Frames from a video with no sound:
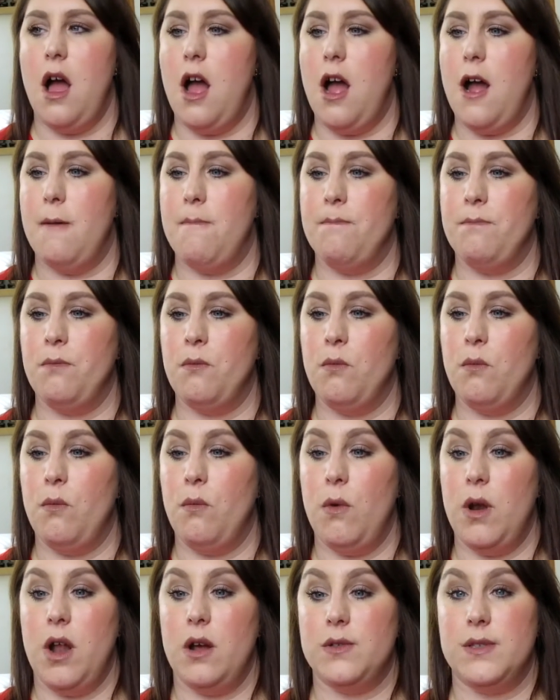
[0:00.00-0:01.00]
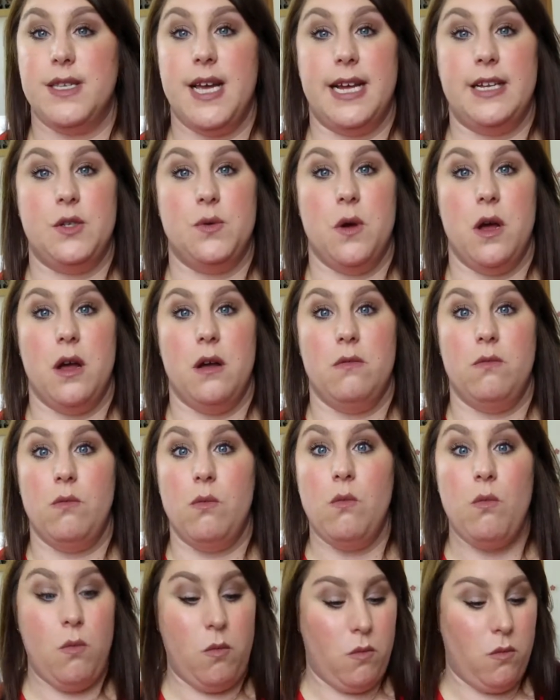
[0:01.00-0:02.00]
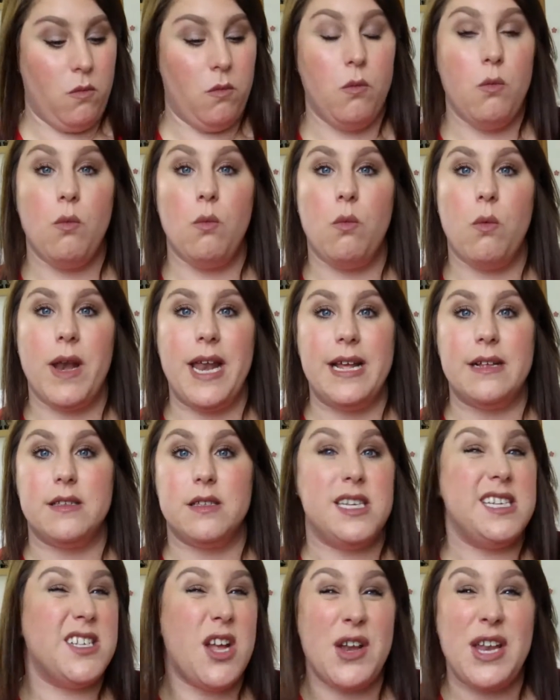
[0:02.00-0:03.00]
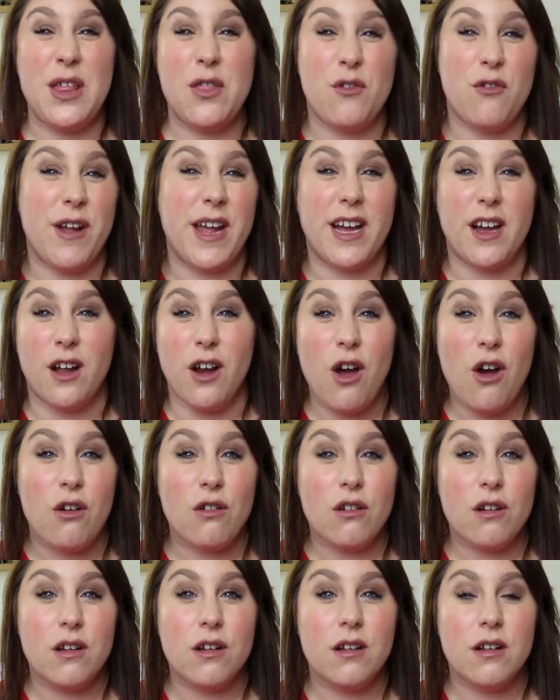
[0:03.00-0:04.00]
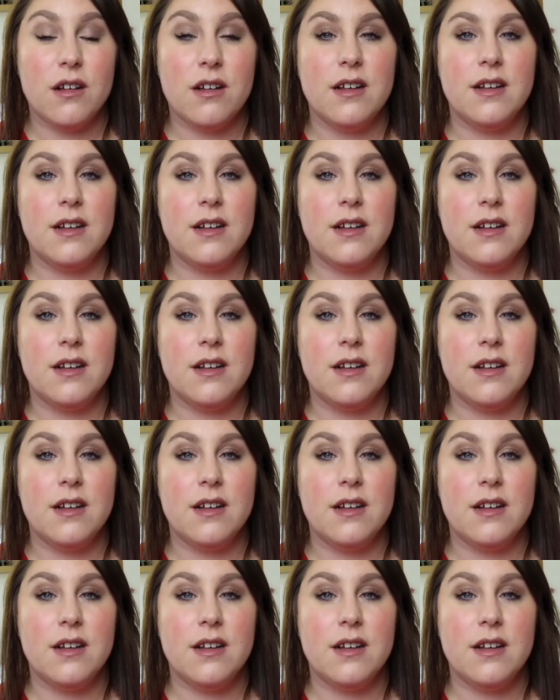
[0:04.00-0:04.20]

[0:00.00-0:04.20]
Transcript: um, and I'd say to her, "Well, it's it's only three o'clock.